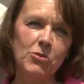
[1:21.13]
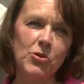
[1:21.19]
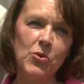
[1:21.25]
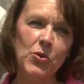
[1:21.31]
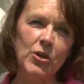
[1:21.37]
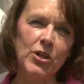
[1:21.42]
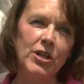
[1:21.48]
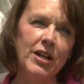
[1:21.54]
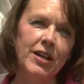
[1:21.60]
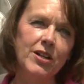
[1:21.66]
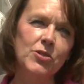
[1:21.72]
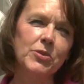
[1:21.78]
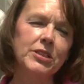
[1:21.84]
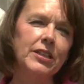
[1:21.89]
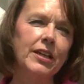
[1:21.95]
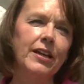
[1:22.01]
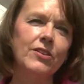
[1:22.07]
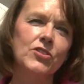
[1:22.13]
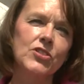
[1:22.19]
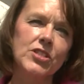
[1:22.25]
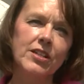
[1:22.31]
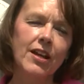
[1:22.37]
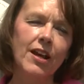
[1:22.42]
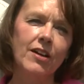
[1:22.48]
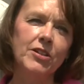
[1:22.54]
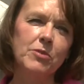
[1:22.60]
coordinator with the Anderson
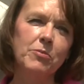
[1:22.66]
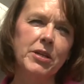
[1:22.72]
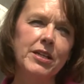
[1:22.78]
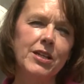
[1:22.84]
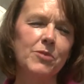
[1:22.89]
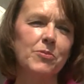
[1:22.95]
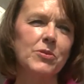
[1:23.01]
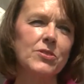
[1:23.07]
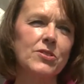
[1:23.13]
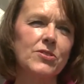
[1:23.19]
County Beekeepers